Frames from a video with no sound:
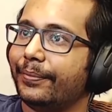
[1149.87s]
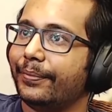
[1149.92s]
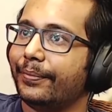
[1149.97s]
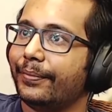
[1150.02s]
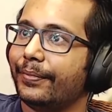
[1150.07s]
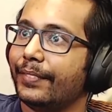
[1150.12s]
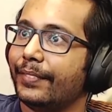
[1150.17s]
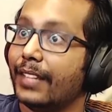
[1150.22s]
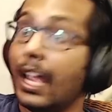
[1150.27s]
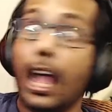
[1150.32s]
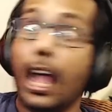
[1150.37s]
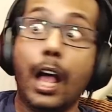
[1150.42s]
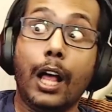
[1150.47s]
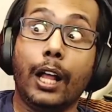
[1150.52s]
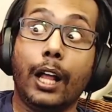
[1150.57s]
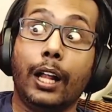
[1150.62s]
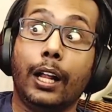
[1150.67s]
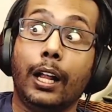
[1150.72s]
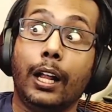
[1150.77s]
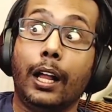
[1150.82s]
Target is
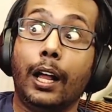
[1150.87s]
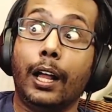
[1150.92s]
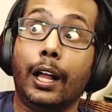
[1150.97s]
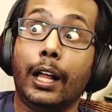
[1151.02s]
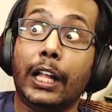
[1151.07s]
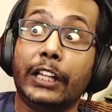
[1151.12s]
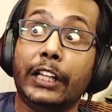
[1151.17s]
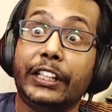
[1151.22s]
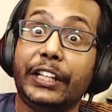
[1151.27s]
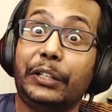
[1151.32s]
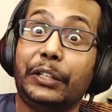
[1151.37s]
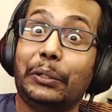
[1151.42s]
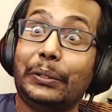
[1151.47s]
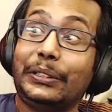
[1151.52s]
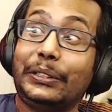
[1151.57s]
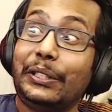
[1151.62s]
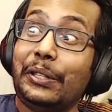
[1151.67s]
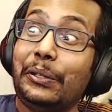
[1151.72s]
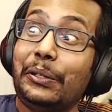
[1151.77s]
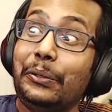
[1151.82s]
London. They're
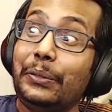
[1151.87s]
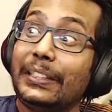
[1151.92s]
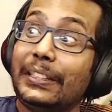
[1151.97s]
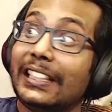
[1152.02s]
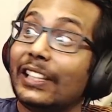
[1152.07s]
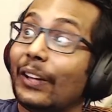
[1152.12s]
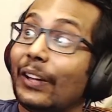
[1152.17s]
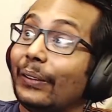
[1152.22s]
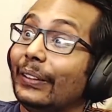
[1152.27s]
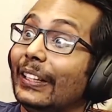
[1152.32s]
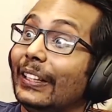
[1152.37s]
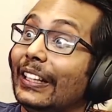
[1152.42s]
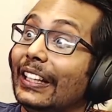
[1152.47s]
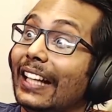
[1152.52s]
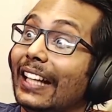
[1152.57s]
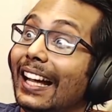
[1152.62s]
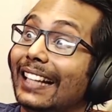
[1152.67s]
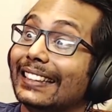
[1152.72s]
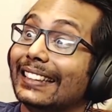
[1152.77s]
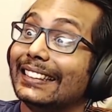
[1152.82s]
going to use it on
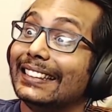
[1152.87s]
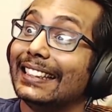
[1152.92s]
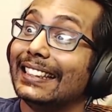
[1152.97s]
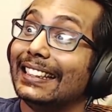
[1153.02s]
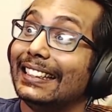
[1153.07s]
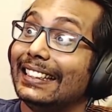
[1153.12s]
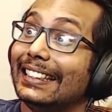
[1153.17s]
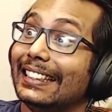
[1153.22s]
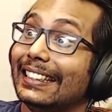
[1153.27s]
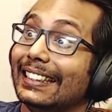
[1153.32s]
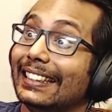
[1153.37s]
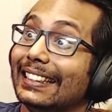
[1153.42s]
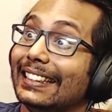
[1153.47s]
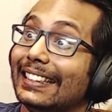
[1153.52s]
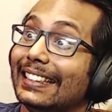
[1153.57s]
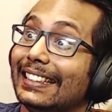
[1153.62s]
London.